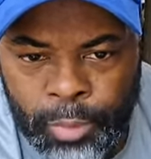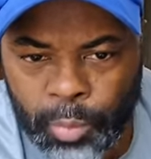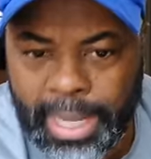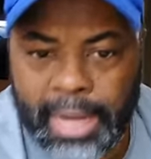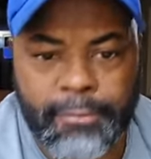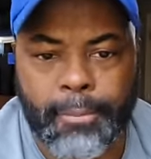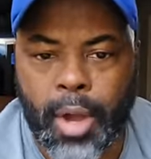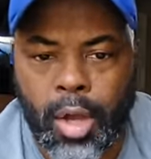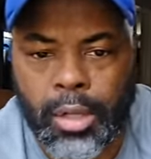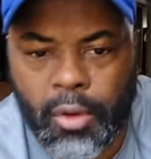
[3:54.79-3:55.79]
We got them from
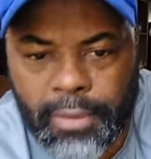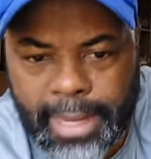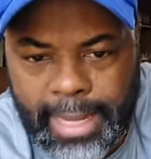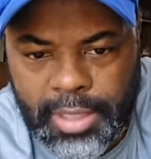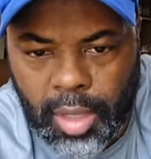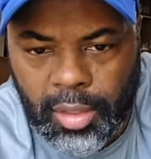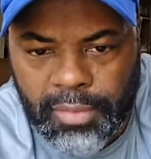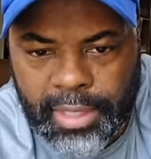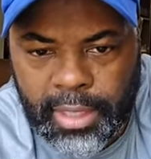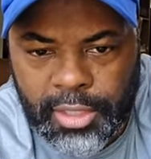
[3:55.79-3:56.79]
all over, guys, all over
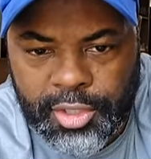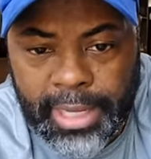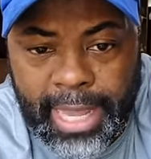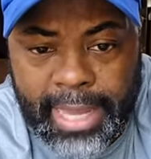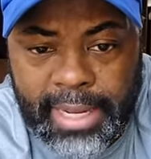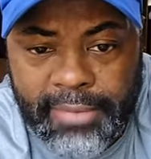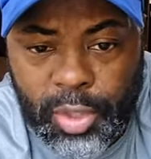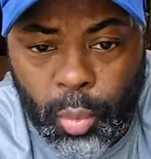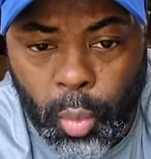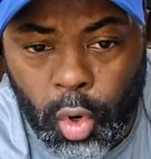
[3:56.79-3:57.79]
the country and even
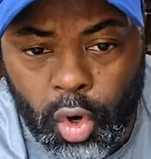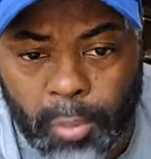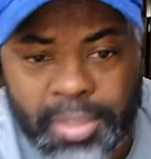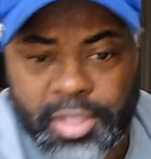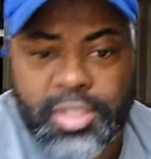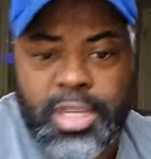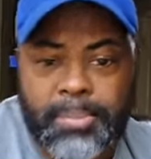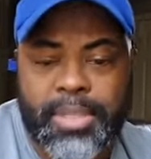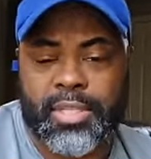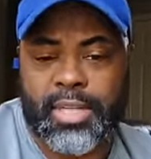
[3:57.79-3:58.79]
the world.
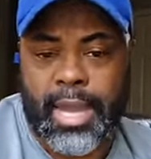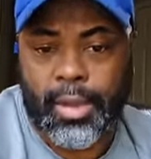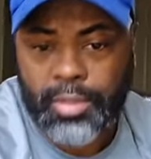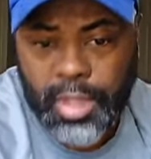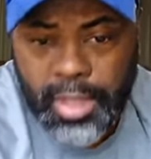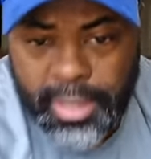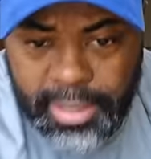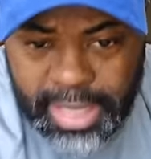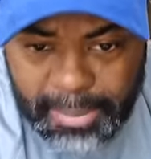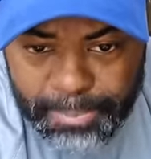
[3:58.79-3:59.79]
Mississippi's in the house. Is that